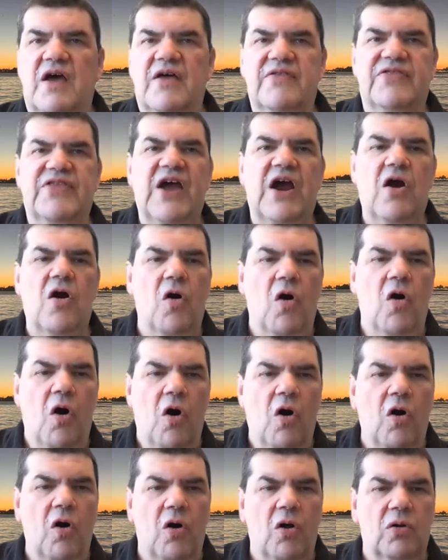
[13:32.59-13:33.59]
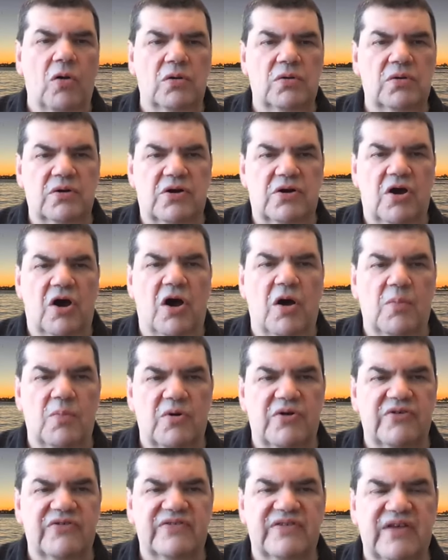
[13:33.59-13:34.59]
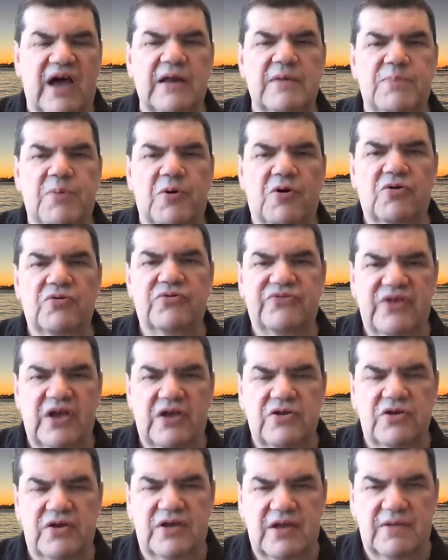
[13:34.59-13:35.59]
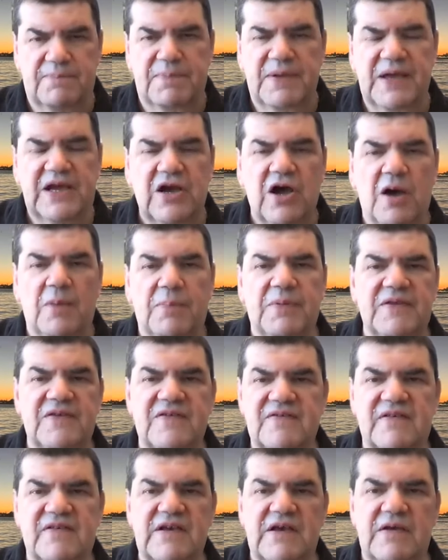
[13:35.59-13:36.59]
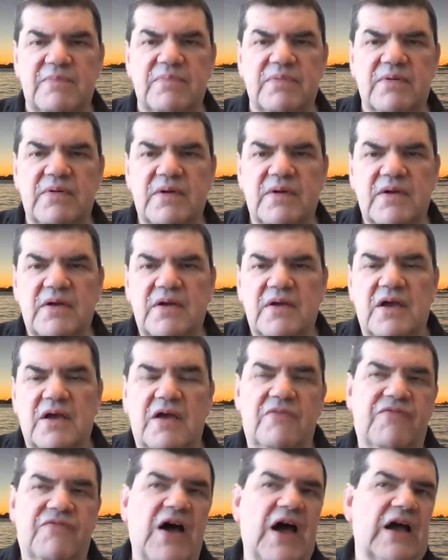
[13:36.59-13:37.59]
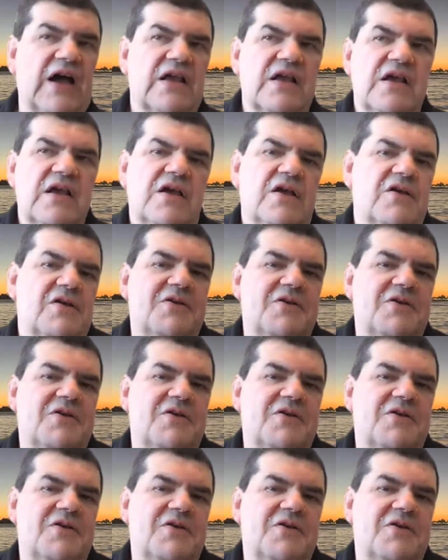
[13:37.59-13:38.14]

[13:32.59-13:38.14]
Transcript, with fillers: they're all come with signposts that you can pick up and sleep. In fact,